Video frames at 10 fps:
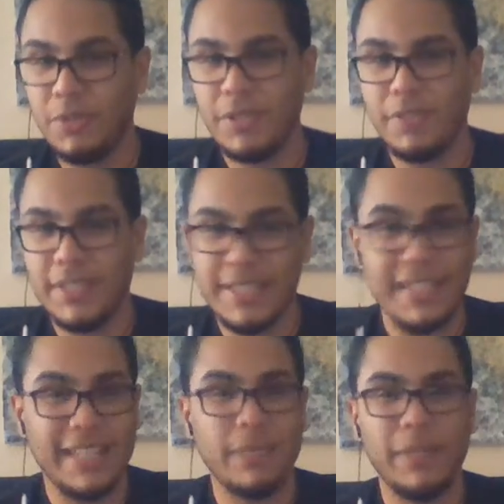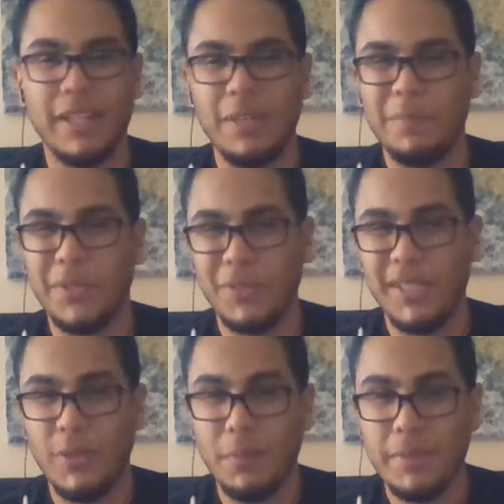If you decide not to pick it up, you really
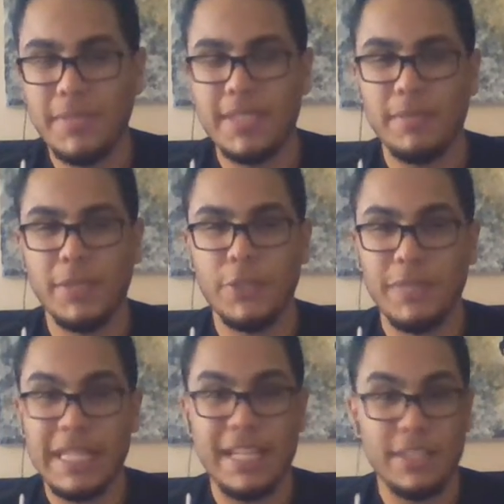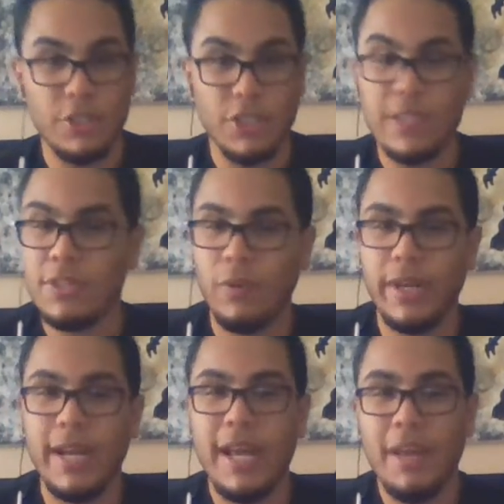won't be missing much besides Jin's
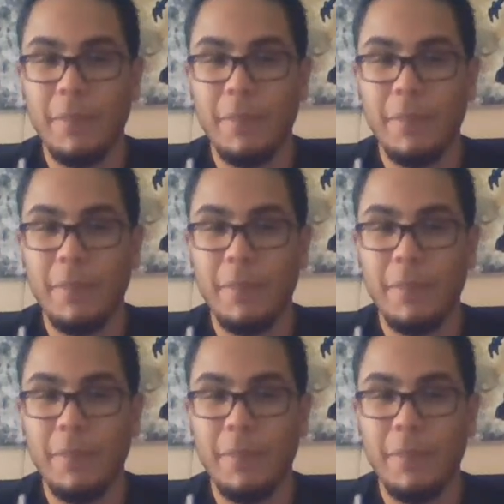story.